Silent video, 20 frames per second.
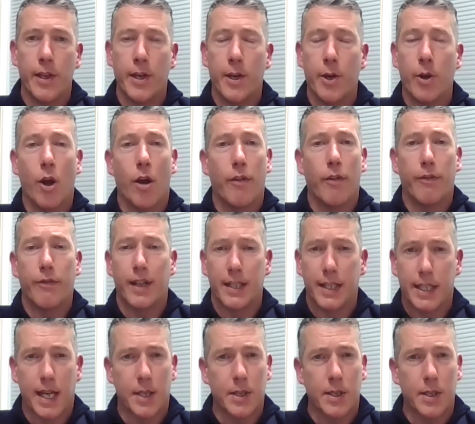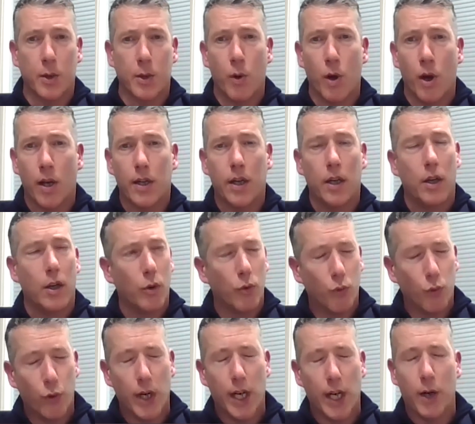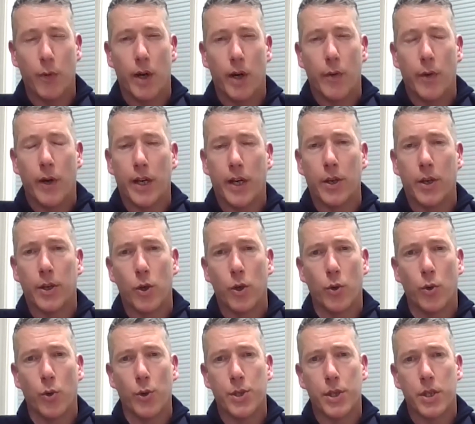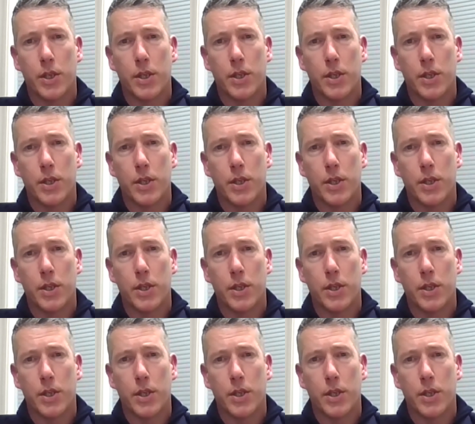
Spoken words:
They do a lot of fantastic work, really, really, really good cause.